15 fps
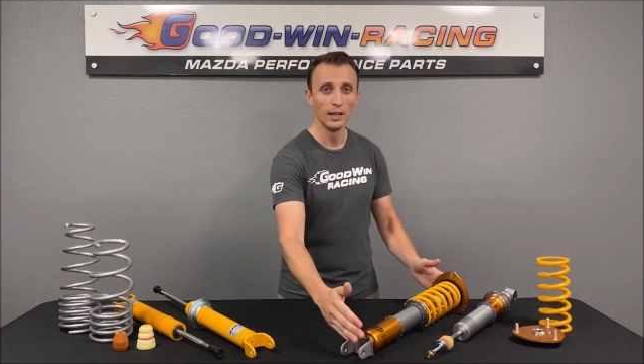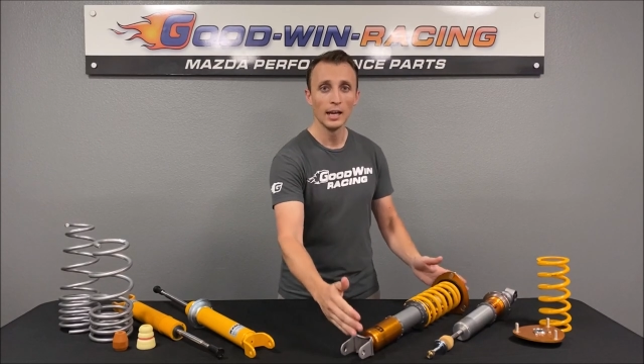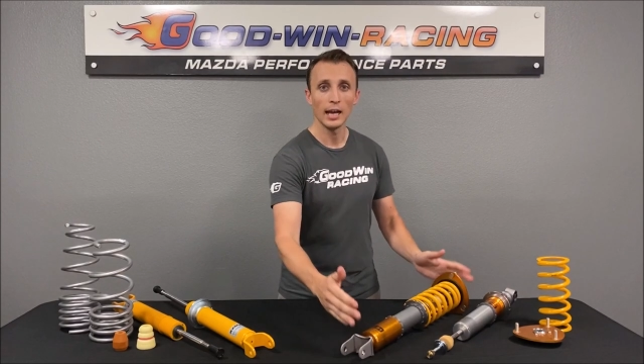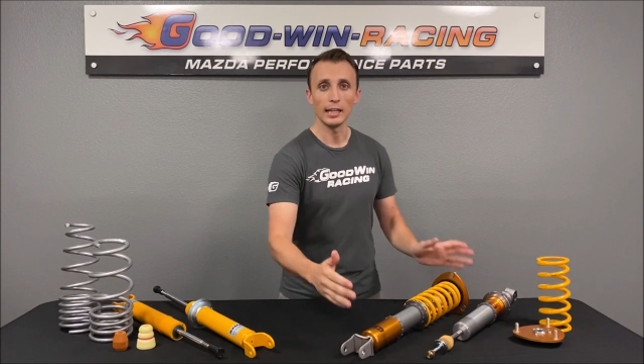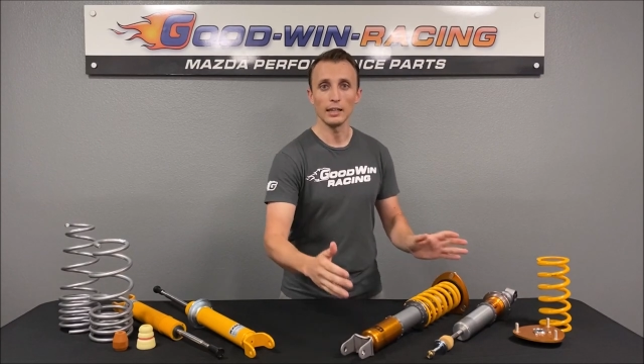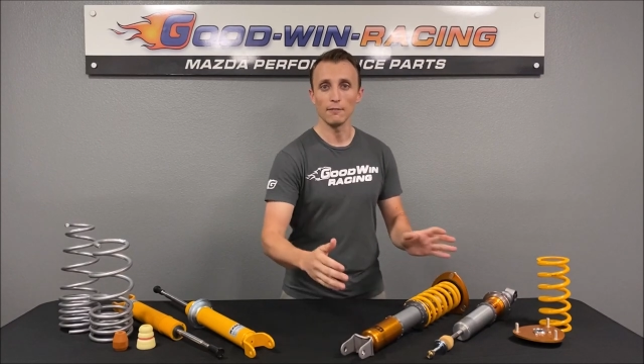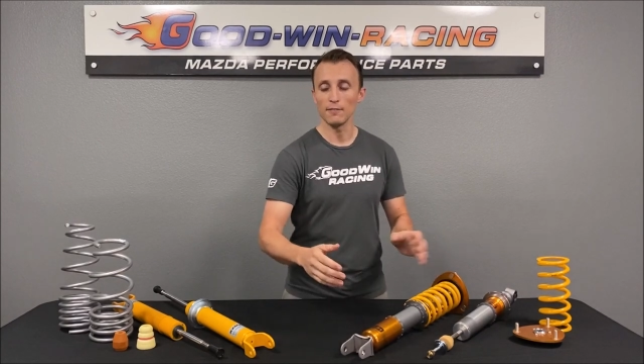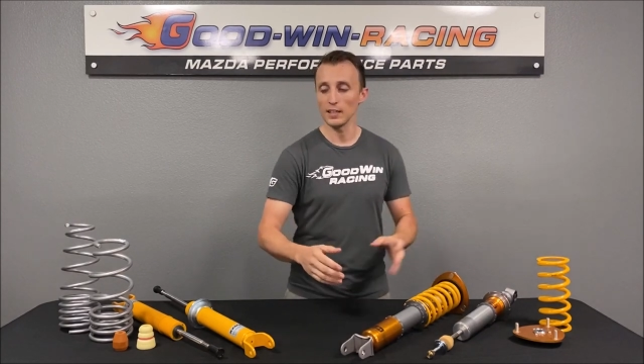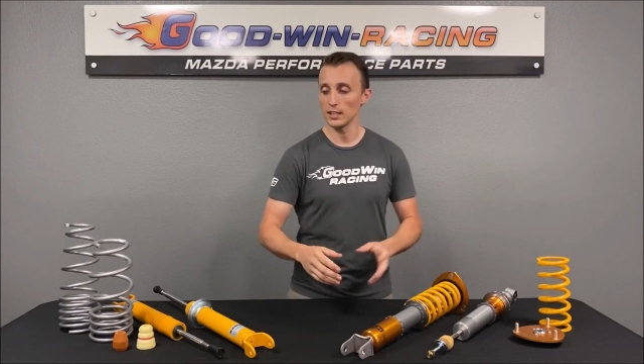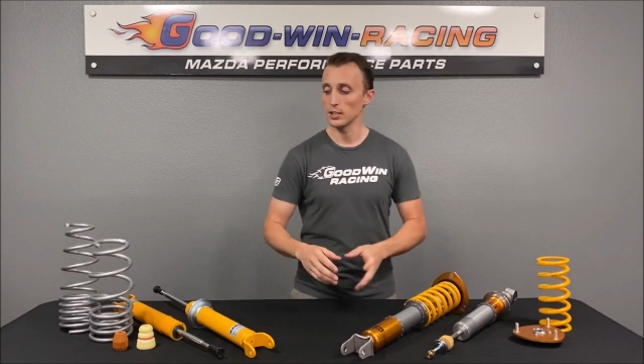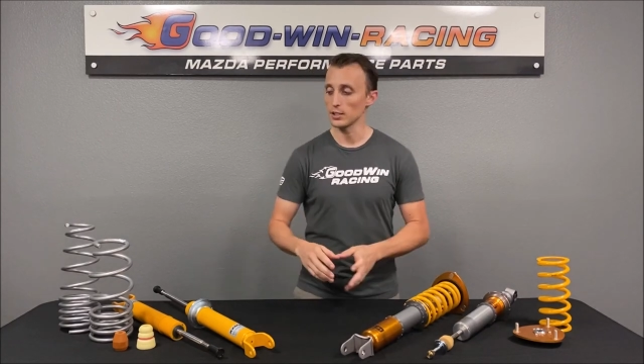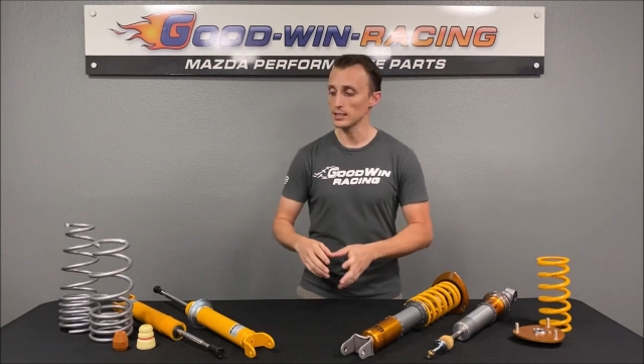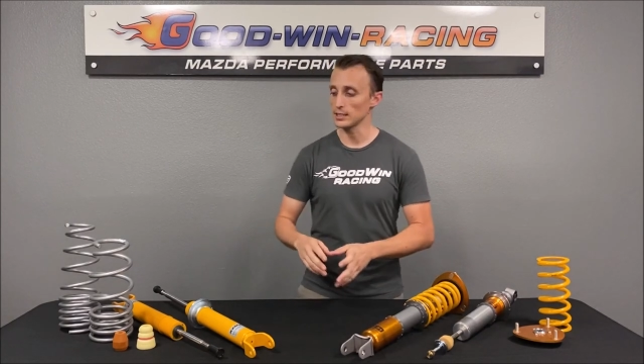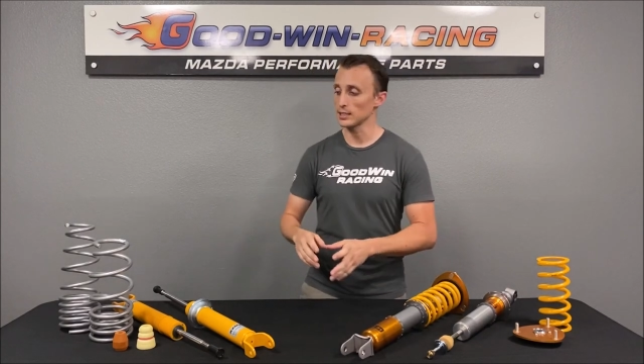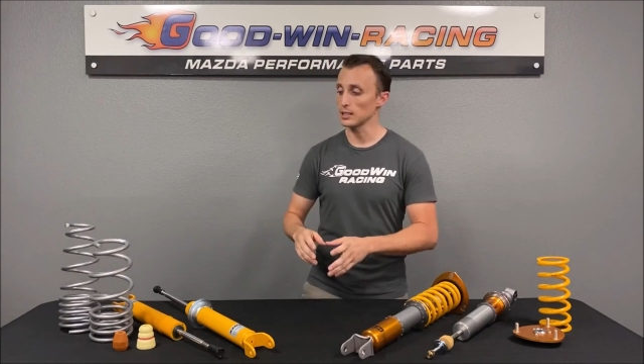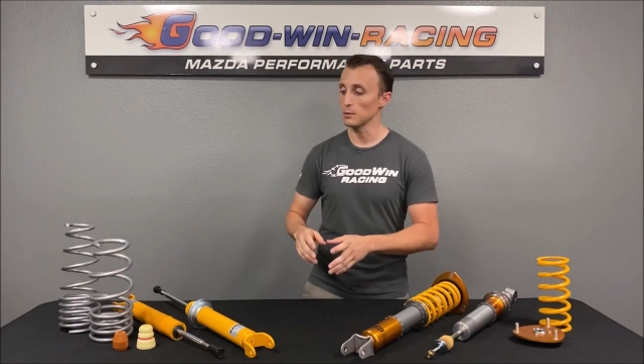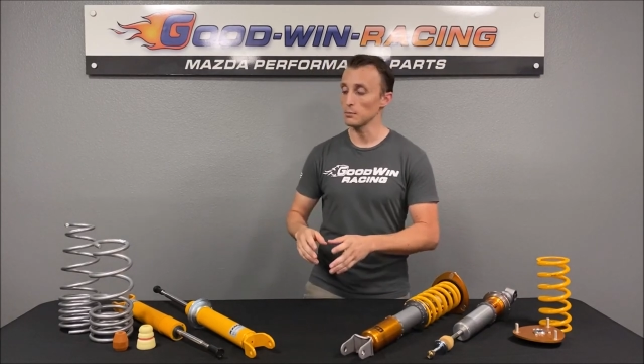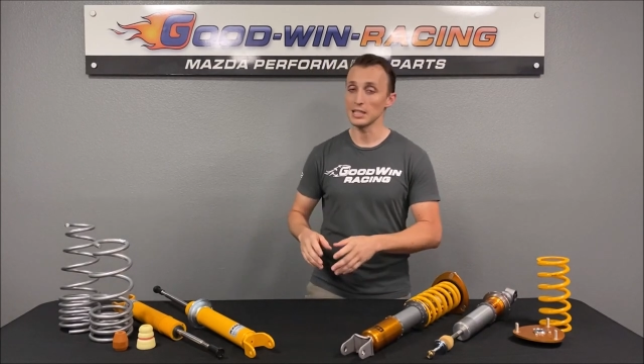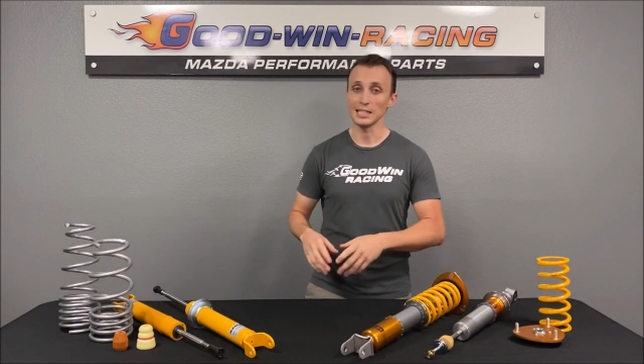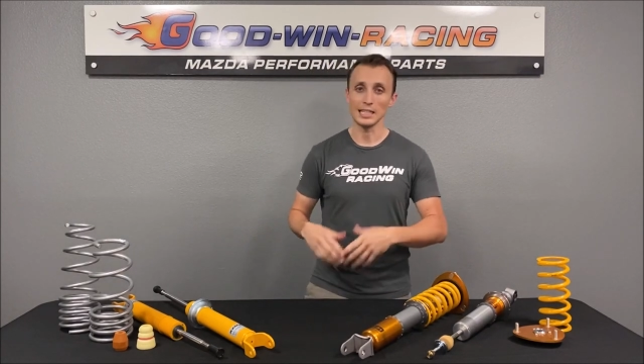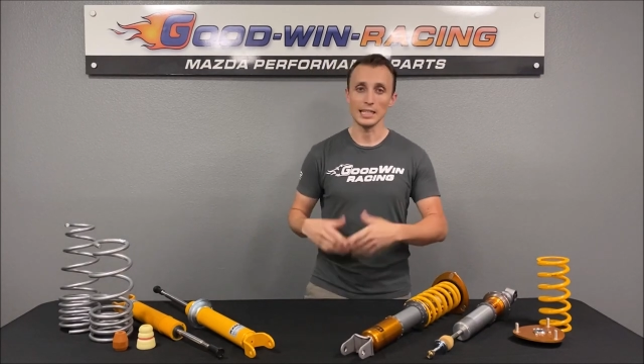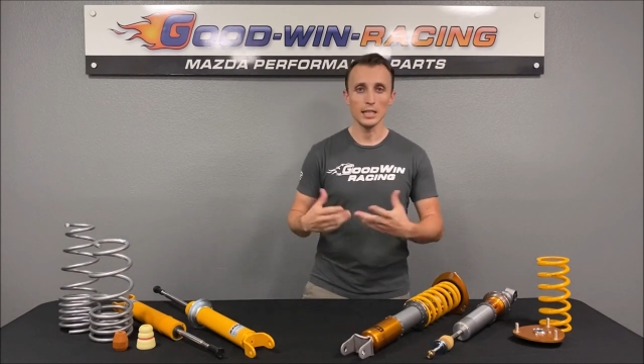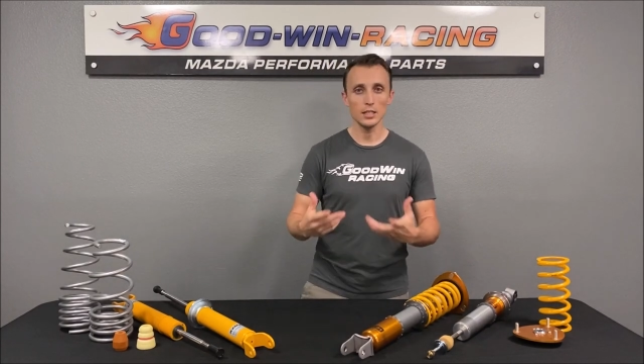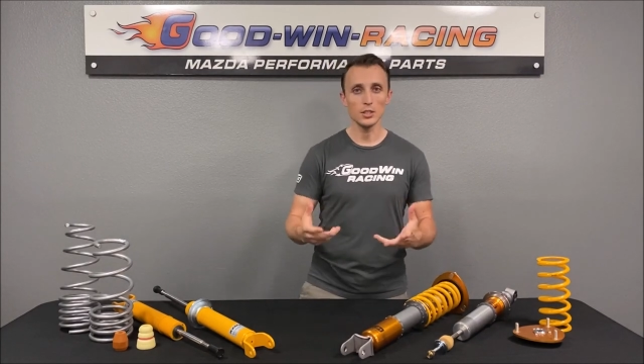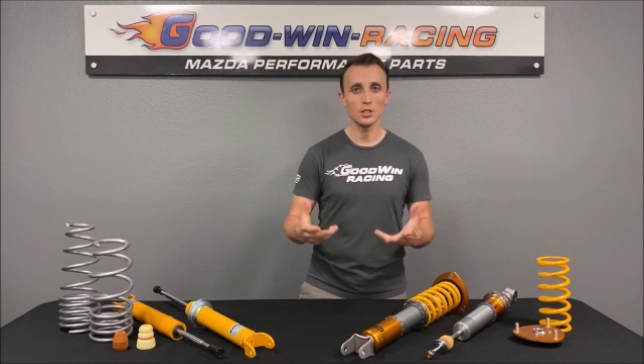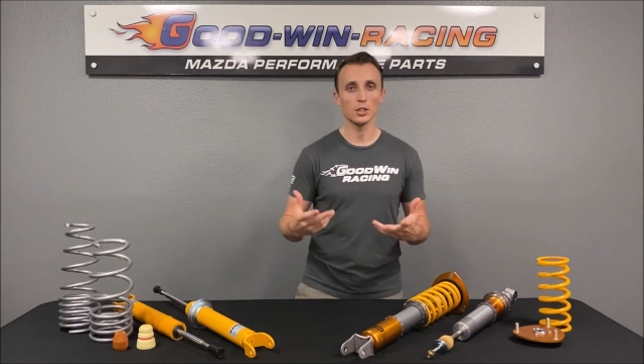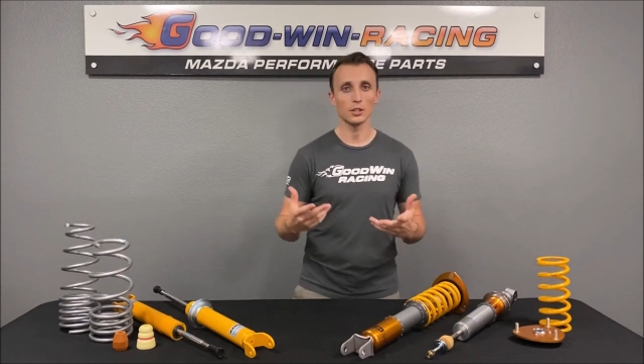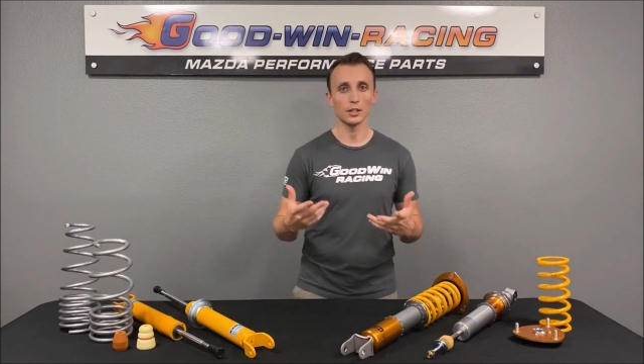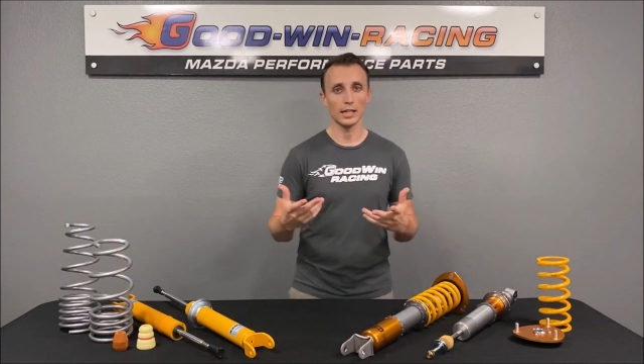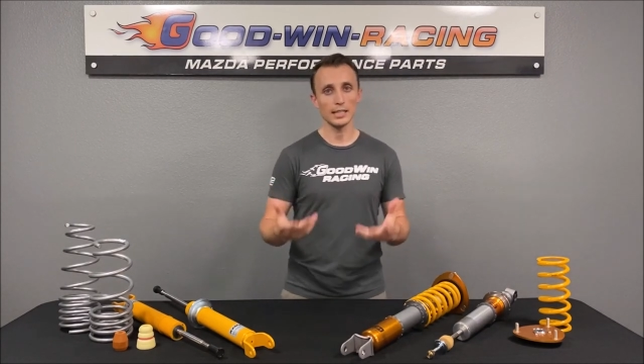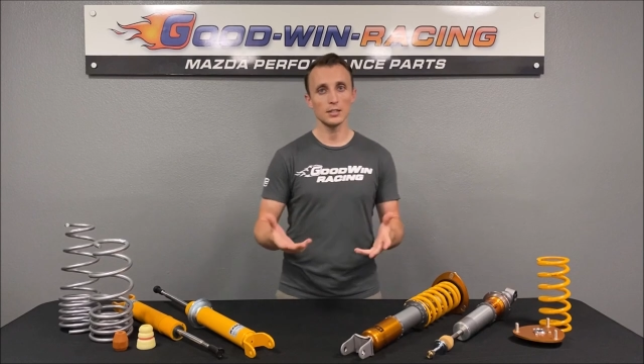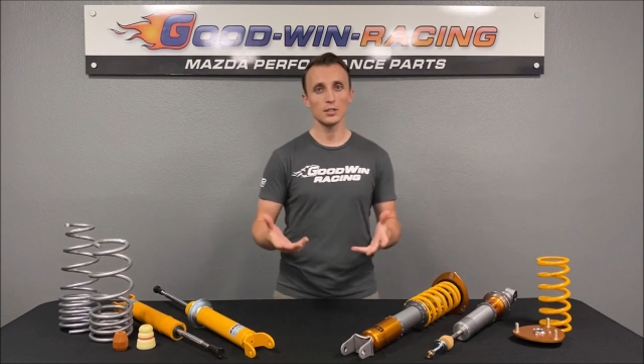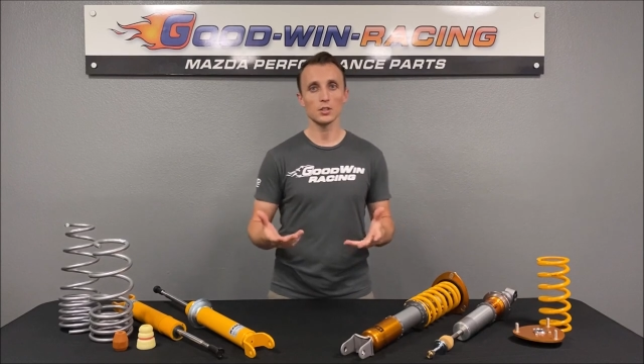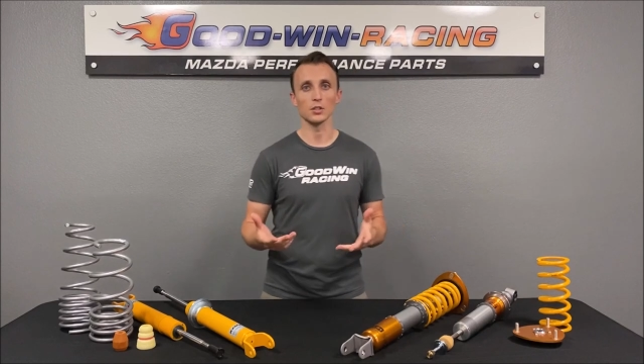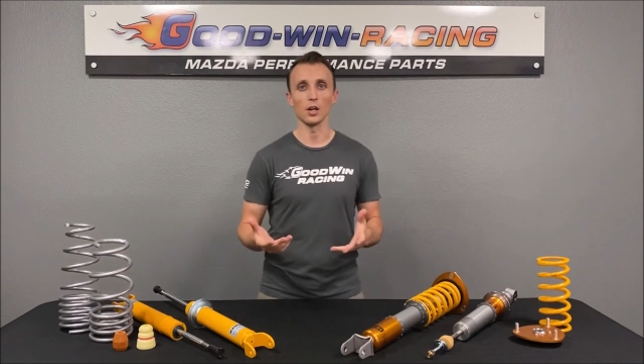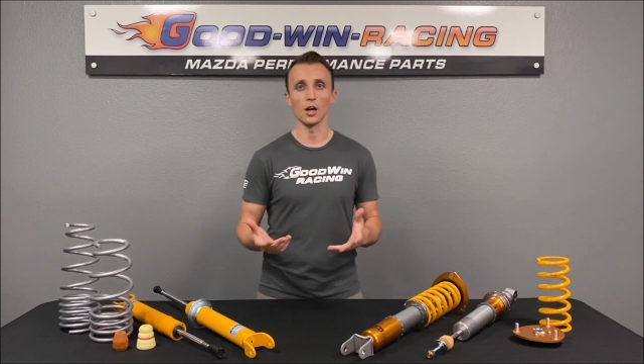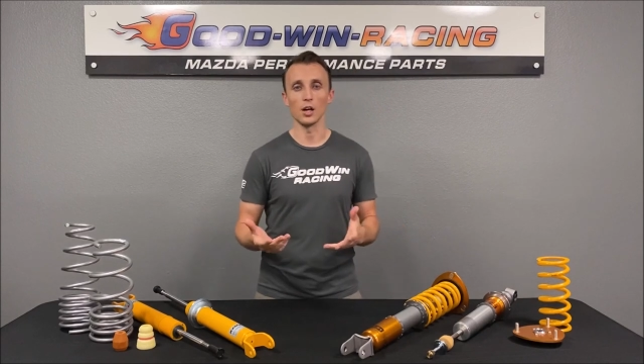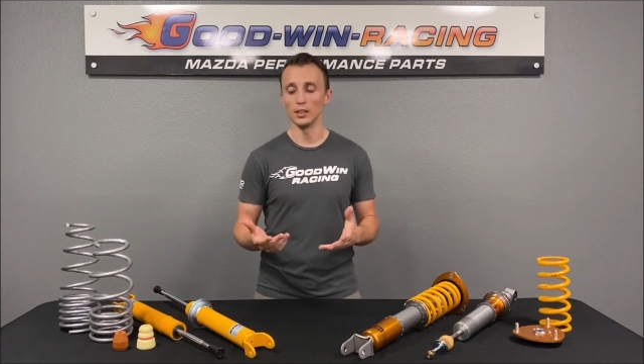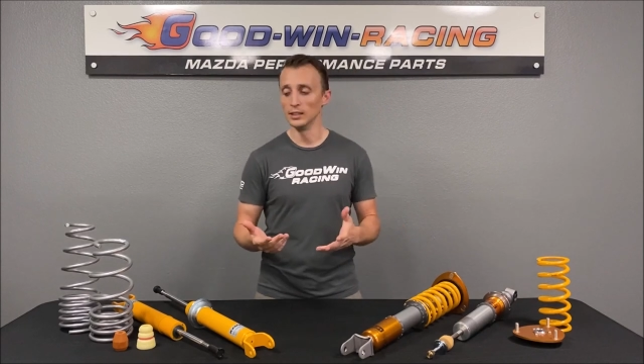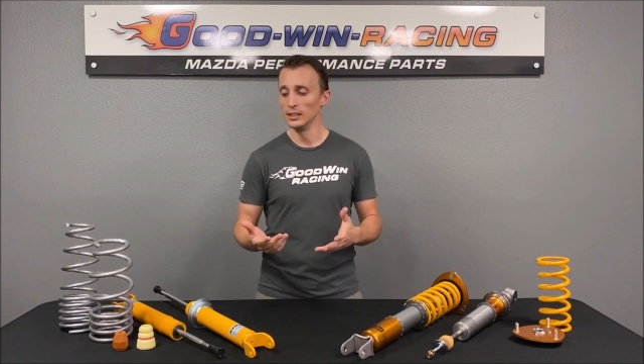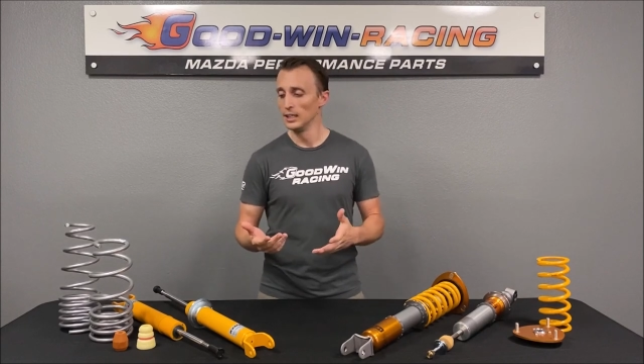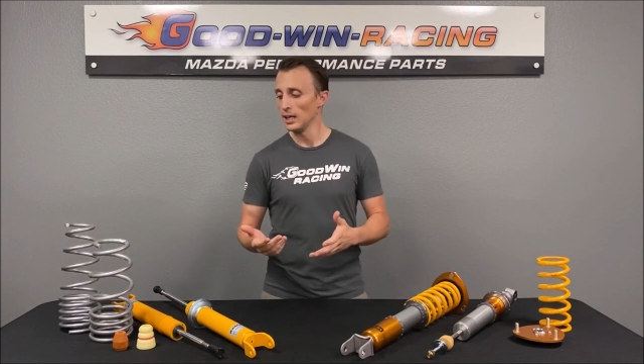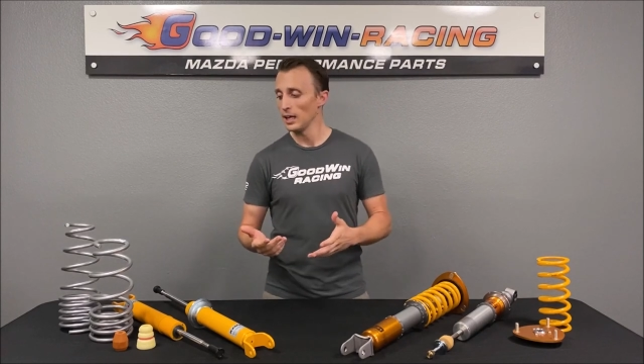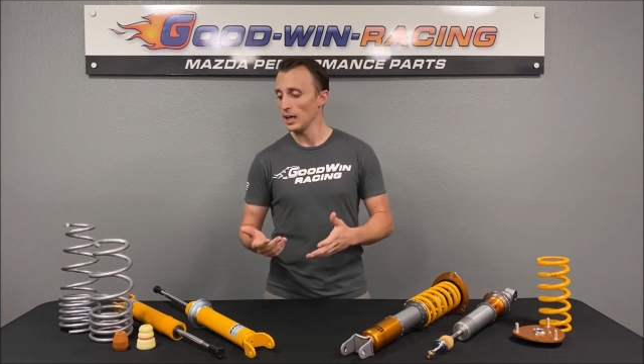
and they figure it's gonna be an easier install